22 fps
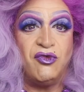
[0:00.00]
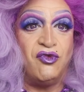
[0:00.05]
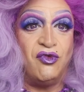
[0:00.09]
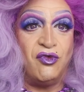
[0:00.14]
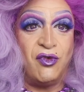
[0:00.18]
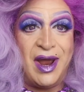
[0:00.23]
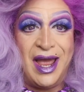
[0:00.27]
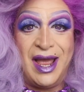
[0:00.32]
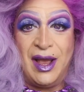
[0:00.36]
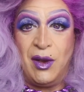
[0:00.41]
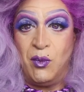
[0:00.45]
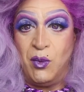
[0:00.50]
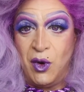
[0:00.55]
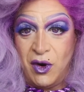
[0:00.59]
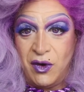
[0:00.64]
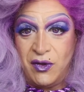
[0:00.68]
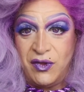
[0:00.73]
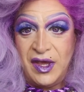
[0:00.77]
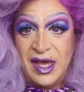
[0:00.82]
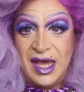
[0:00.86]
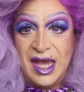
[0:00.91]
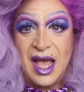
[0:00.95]
drag
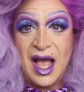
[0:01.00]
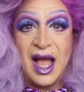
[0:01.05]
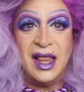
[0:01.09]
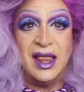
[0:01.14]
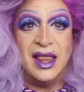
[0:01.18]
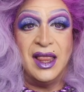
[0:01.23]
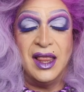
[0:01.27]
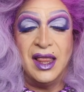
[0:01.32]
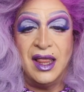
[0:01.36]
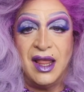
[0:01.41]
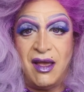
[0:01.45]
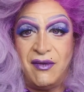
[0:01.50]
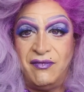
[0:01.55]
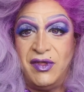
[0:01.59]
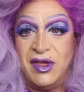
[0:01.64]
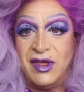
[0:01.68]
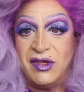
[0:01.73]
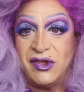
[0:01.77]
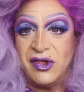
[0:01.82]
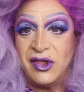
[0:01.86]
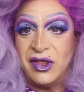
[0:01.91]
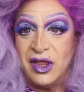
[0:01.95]
worthy. I love
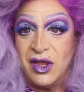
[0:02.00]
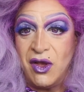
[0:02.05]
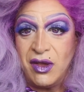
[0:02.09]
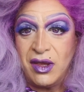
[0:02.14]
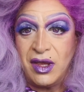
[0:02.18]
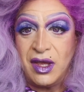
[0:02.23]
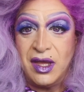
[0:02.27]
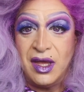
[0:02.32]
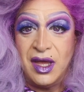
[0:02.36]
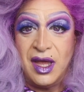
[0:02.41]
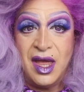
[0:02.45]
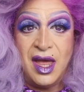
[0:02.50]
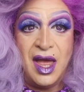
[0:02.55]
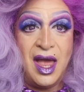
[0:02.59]
this look.